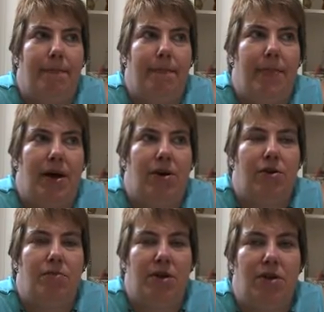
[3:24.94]
But I
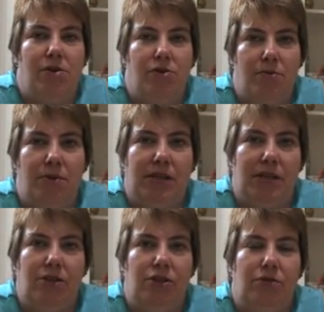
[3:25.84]
couldn't be
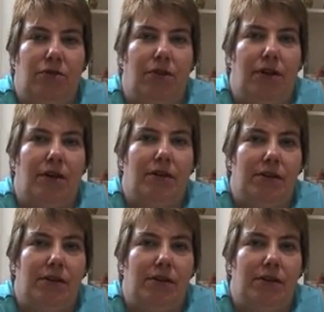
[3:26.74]
100% sure on that.